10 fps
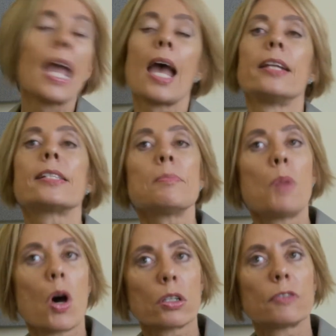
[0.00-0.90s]
And it's a
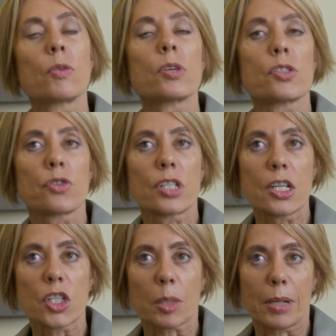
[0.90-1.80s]
model for
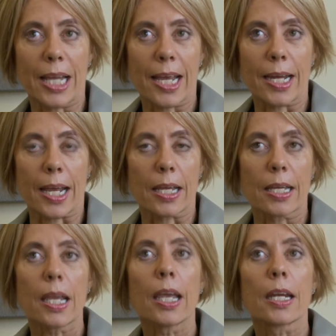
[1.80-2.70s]
strategic planning
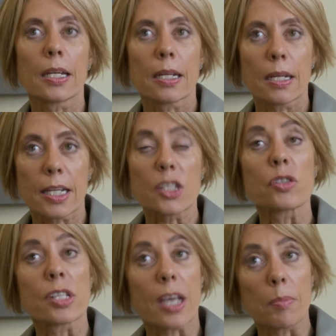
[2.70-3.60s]
that's
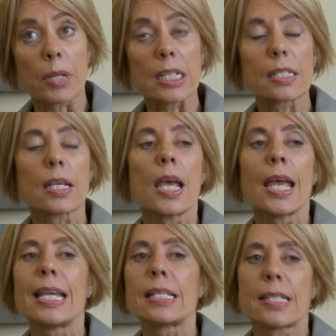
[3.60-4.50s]
used in companies.
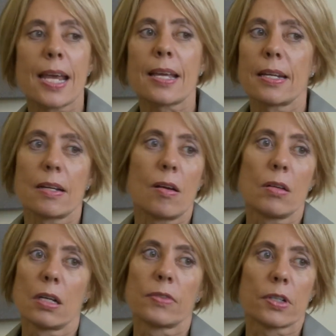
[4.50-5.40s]
He's taken it all
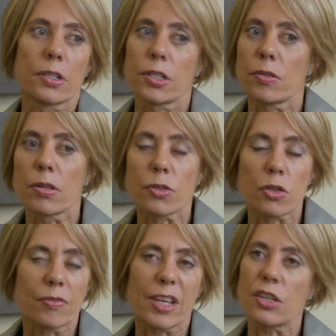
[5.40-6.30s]
over to all
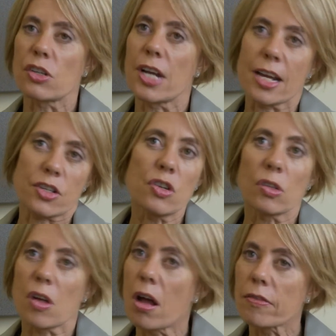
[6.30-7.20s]
sorts of international
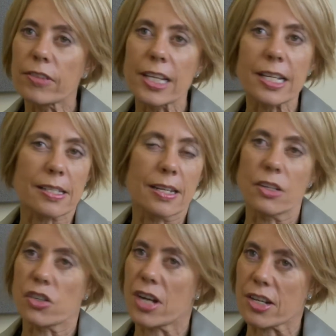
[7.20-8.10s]
conflicts and
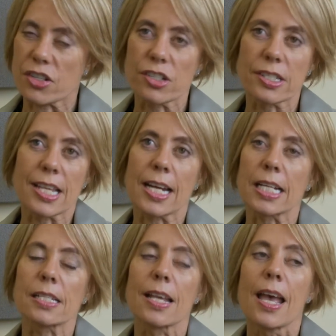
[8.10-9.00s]
international
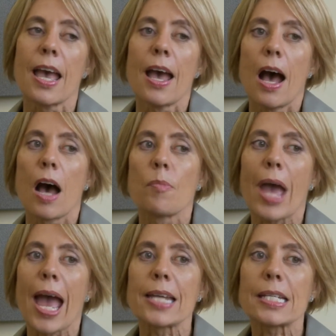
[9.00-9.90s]
settings.
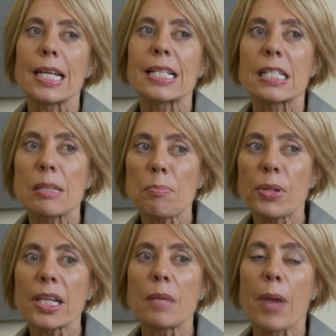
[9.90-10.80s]
And it's
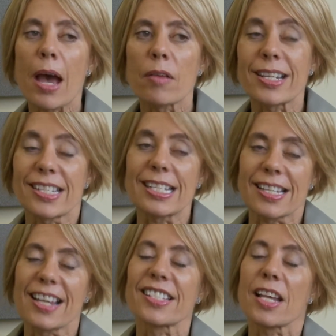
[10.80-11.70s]
simply about, as he
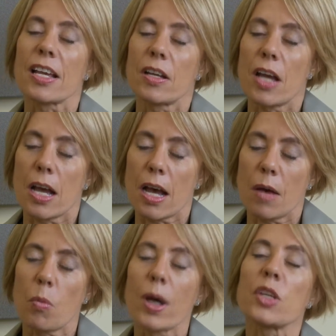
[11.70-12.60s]
says,
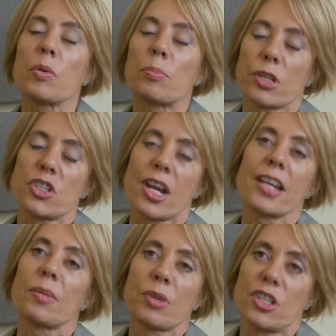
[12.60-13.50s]
what you appreciate
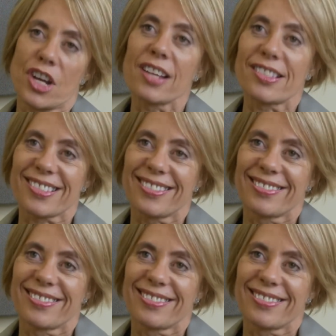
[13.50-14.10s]
appreciates.